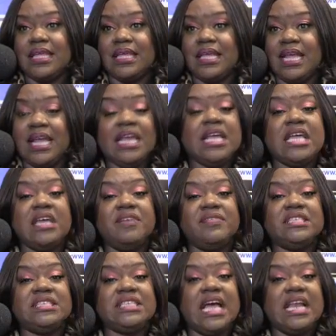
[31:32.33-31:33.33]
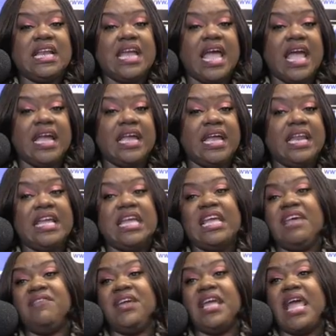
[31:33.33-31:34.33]
Any given Sunday, any
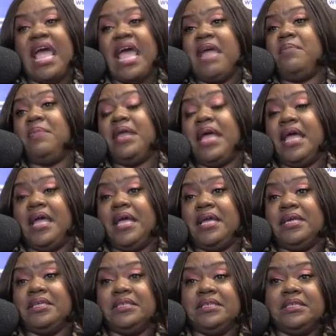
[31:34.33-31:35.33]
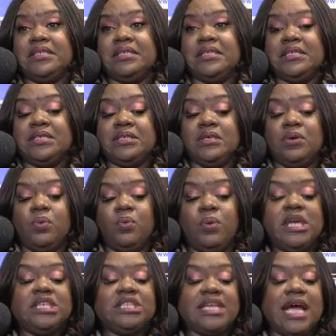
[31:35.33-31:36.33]
given game day,
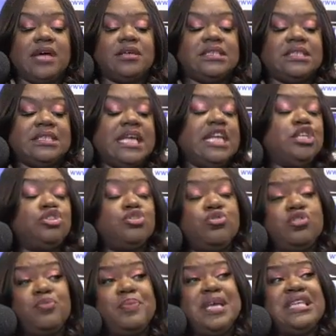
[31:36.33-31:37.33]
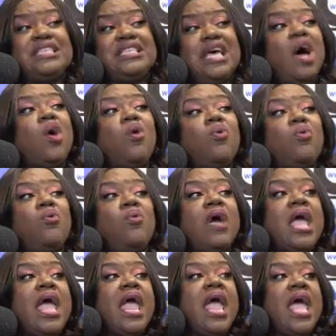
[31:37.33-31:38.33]
we shall see. Truth be told,
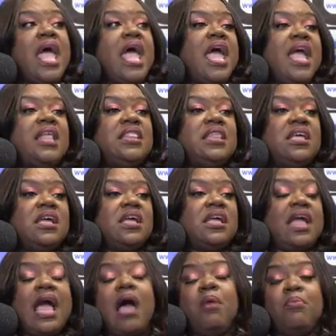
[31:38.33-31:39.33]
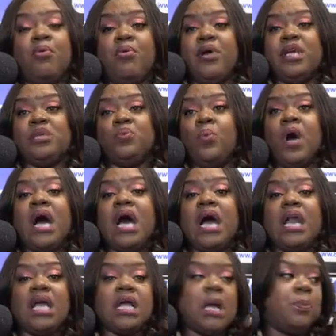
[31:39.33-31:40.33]
had the Cowboys
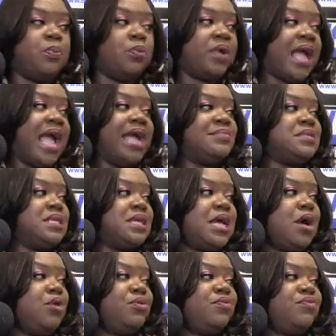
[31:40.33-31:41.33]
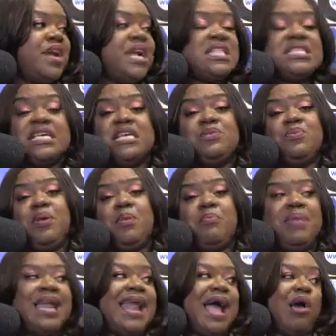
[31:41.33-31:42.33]
won a couple games ago, the Redskins would have
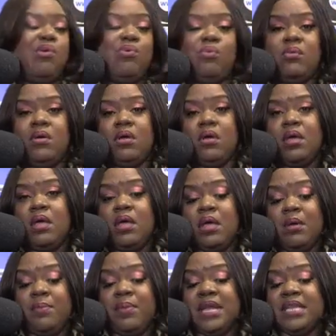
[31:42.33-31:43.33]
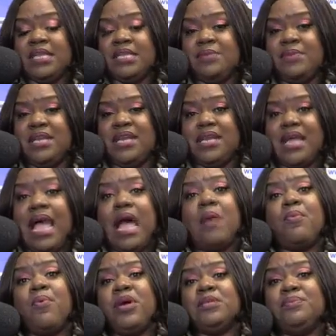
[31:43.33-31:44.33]
been out. But the
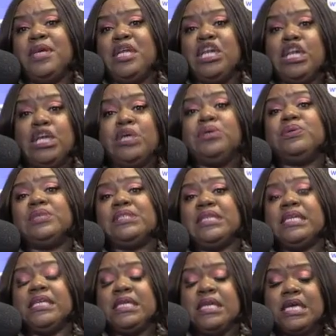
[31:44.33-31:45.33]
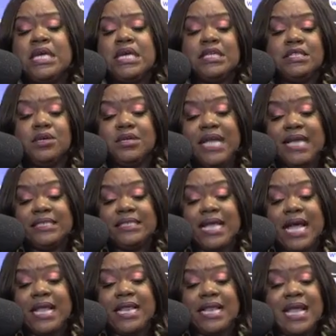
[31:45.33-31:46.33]
Cowboys been losing, so that's
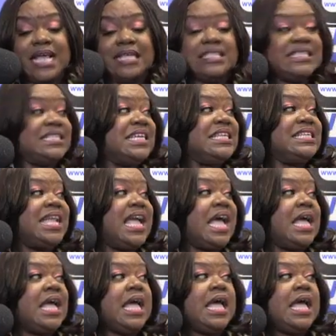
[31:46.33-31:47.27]
how now.